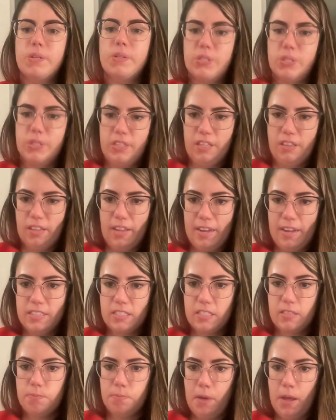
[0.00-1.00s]

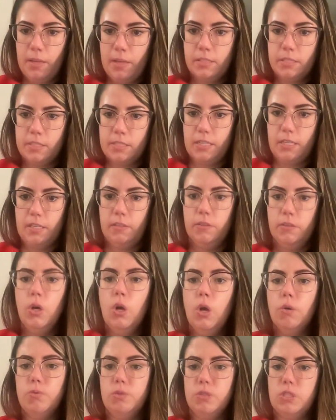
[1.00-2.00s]
personalized medicine,
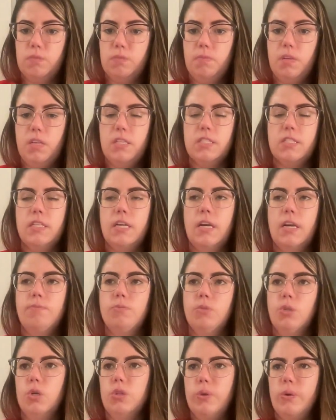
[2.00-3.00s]
which means that
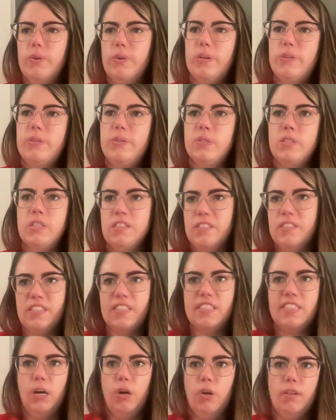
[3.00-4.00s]
I'm no longer using
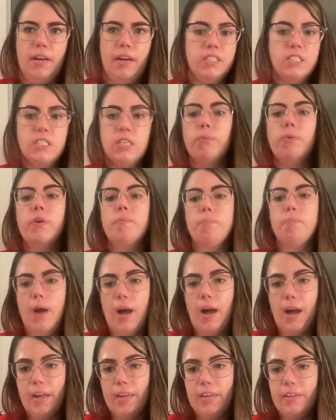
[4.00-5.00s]
these cell lines that we
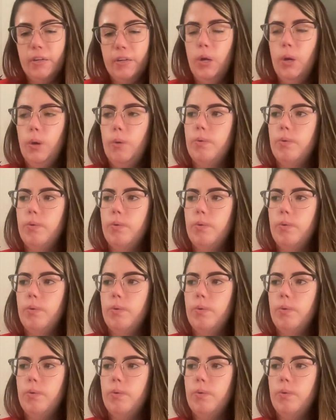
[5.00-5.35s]
buy.